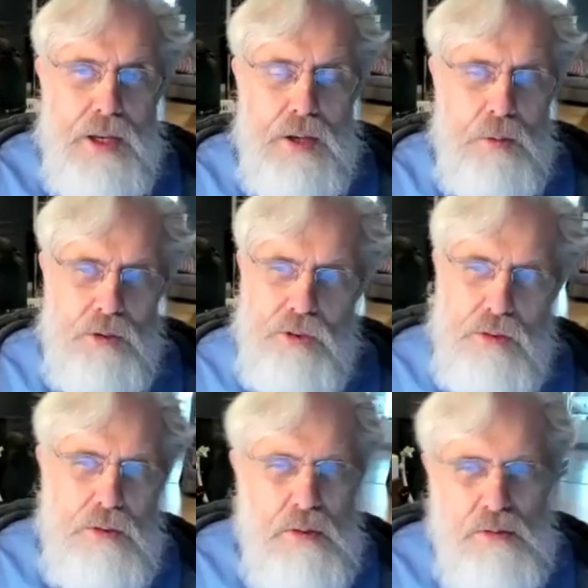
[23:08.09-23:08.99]
It was
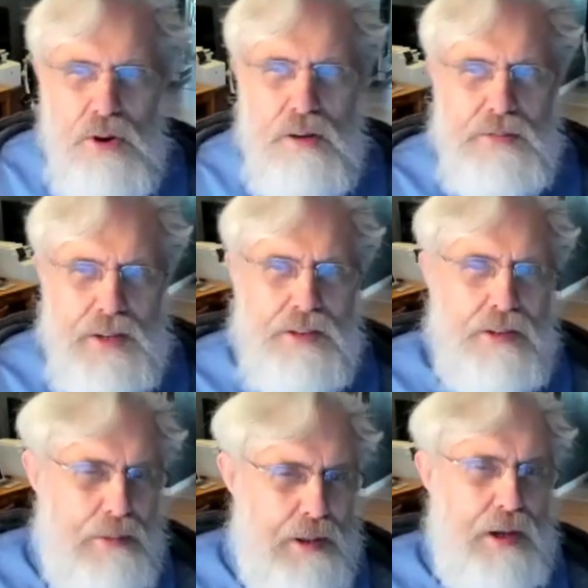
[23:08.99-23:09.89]
a rough
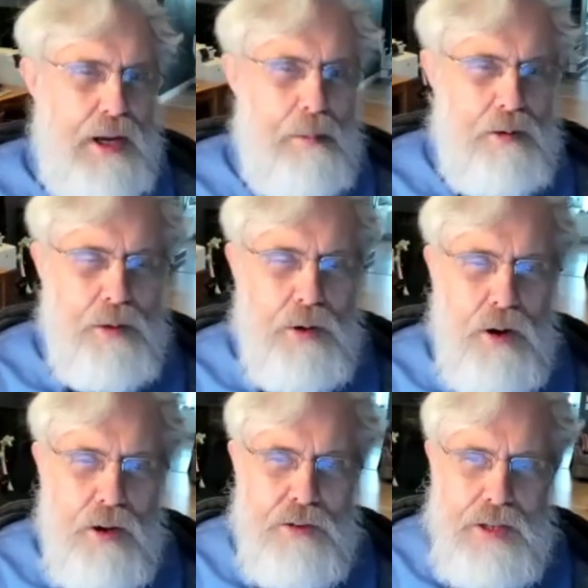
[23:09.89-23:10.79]
estimate of how much it would
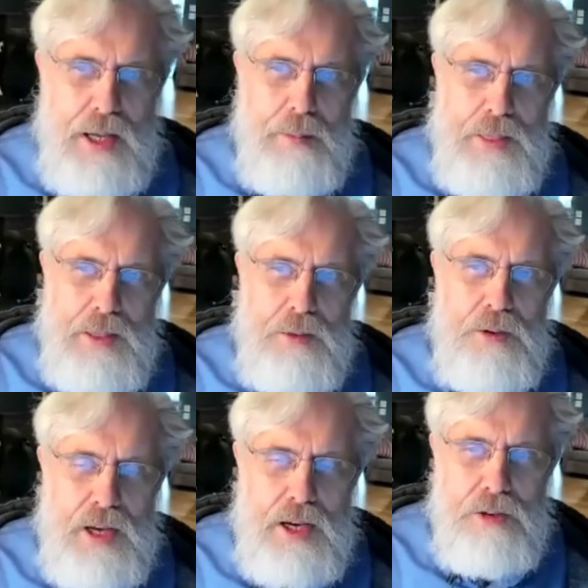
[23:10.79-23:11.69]
cost in the lab. I think it
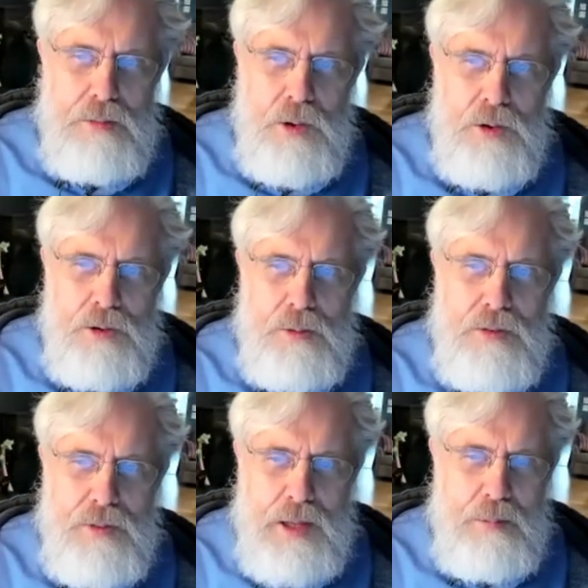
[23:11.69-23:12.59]
was actually more expensive
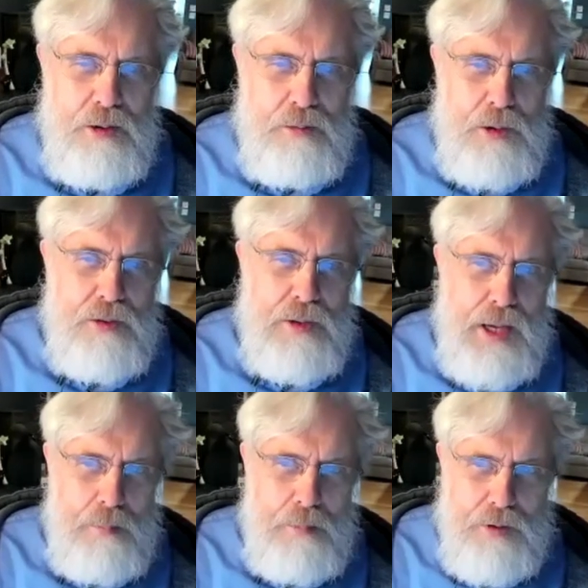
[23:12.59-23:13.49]
than that because most
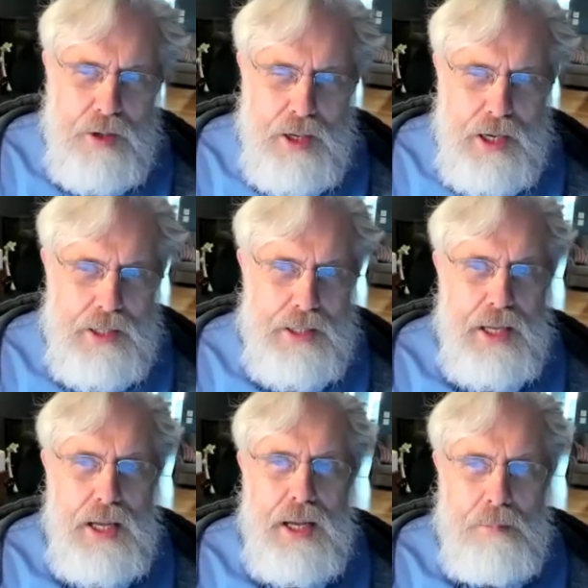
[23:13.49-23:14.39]
labs at the
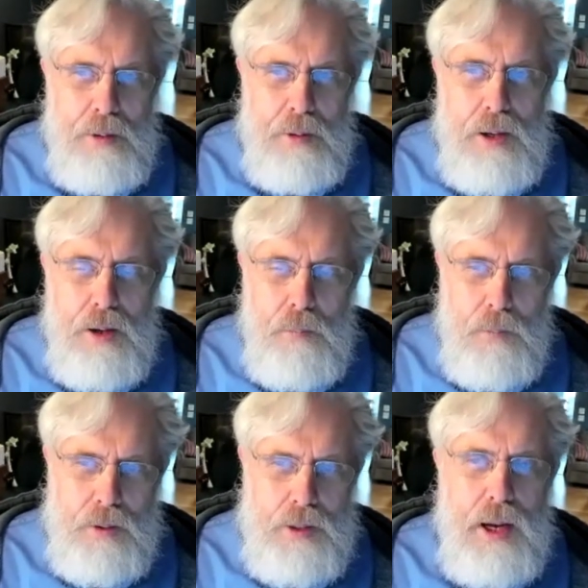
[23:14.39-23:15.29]
time
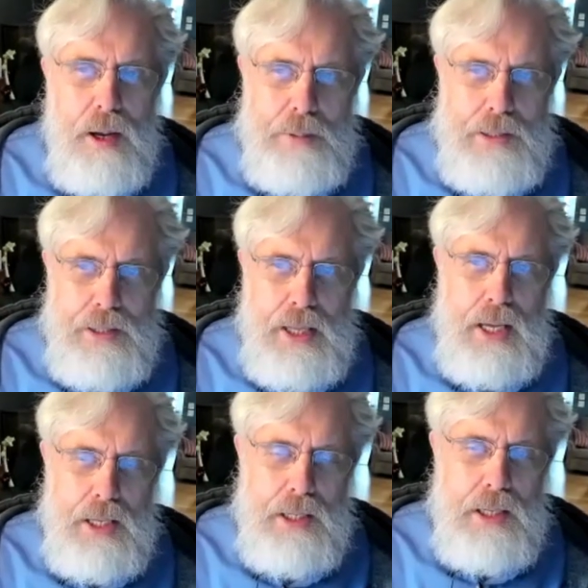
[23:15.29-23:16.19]
were incompetent
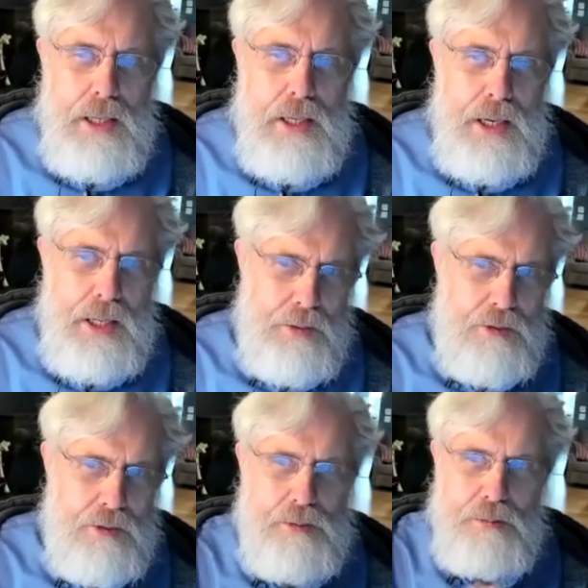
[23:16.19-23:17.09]
at it, and they would
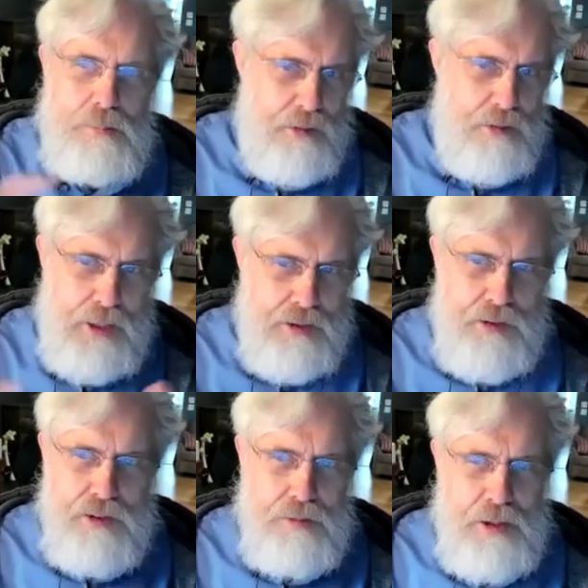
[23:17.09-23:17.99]
spend
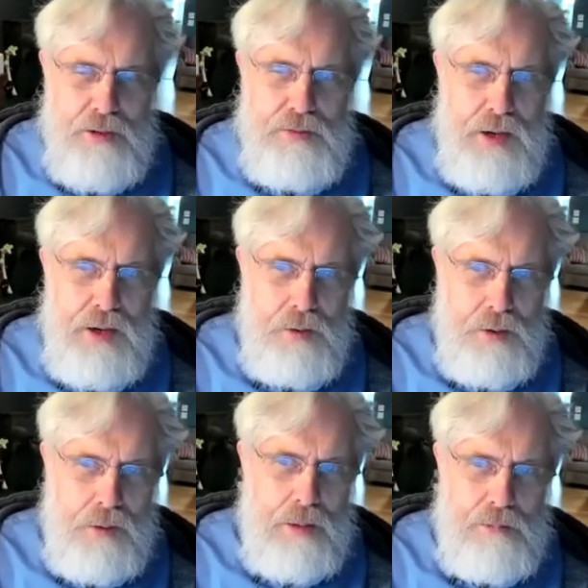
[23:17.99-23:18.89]
six months
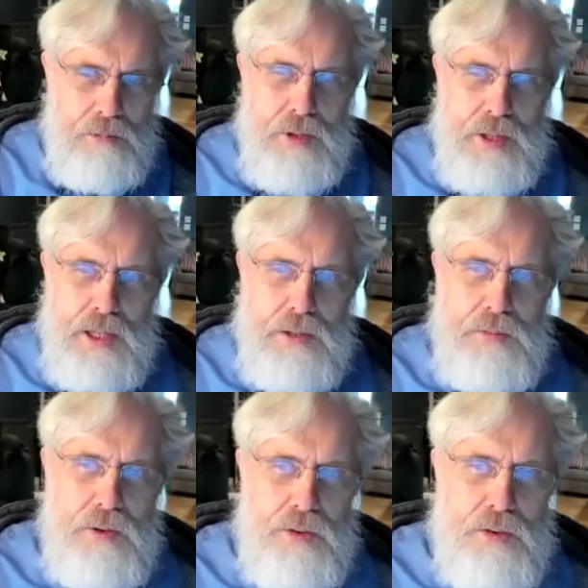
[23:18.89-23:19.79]
floundering around before they get the
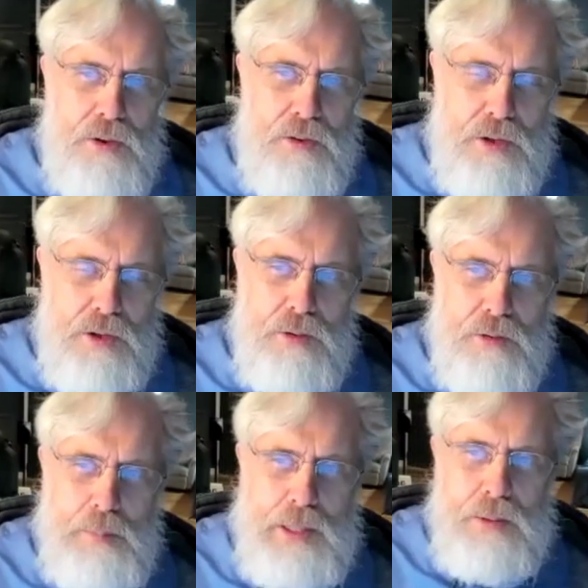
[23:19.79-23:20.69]
first good
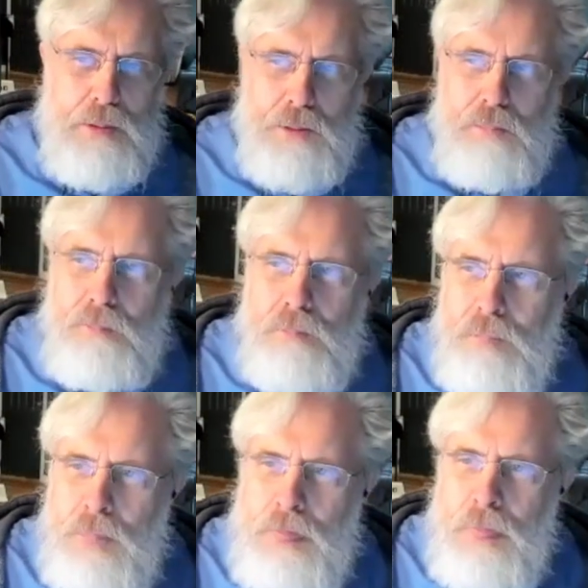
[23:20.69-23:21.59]
sequence. But anyway,
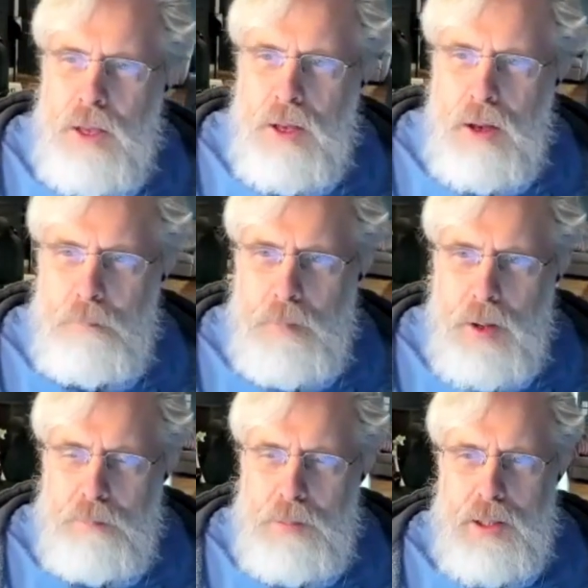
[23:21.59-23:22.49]
a,
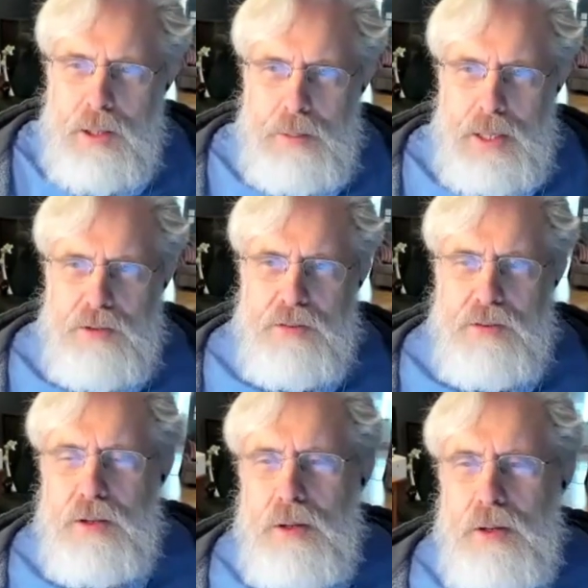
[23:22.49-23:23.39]
a buck a base,
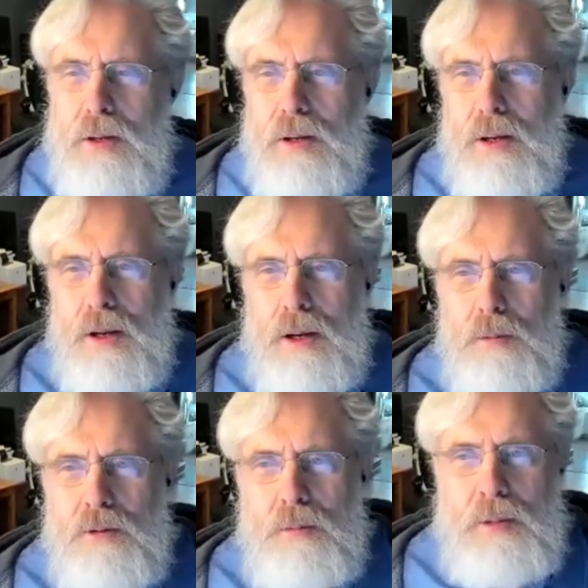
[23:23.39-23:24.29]
uh,
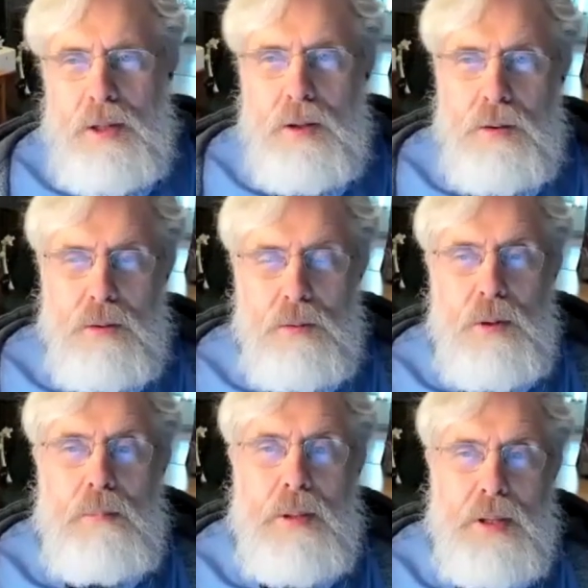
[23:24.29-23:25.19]
which would mean
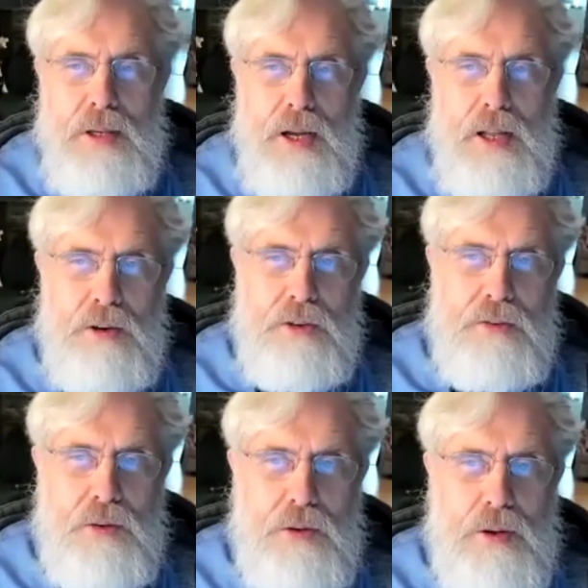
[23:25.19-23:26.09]
$3 billion
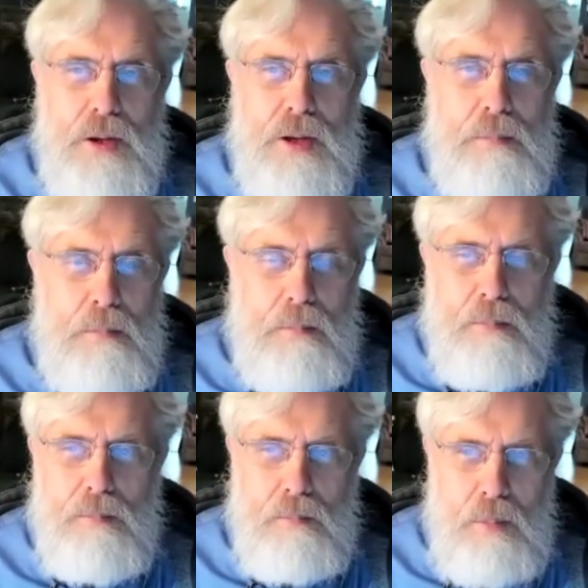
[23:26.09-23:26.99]
for a
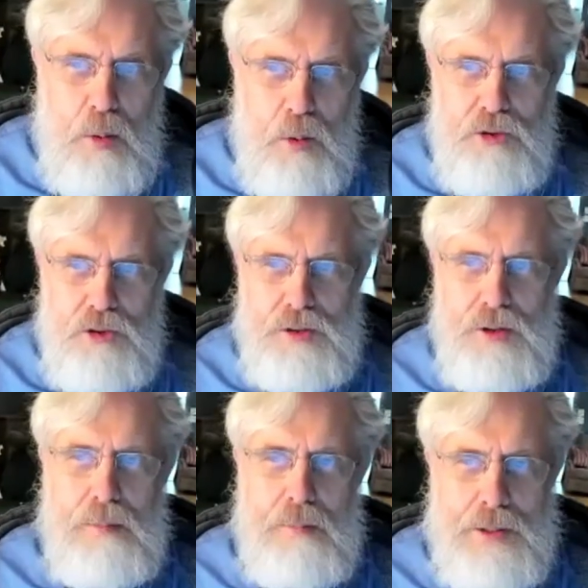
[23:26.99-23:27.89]
poor
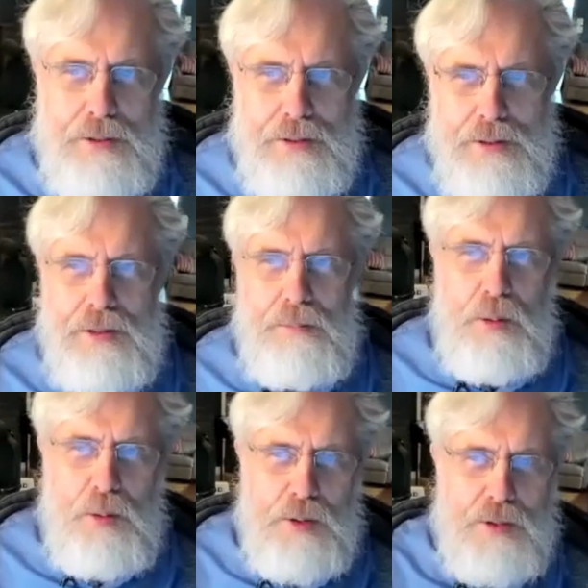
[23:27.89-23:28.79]
genome, uh,
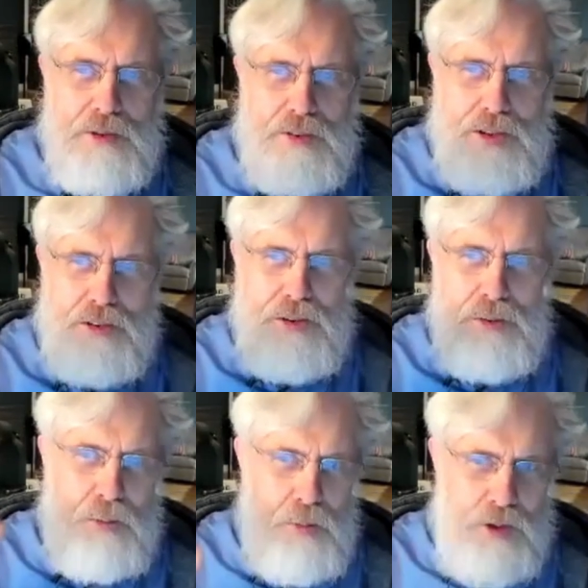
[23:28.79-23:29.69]
poor in the sense that
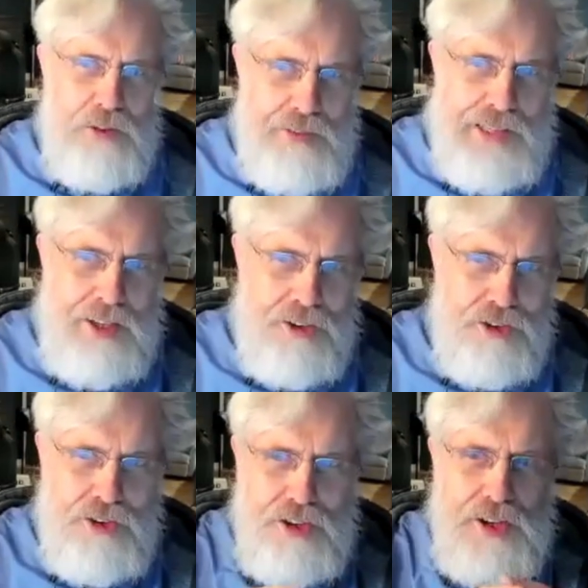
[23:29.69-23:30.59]
wasn't finished,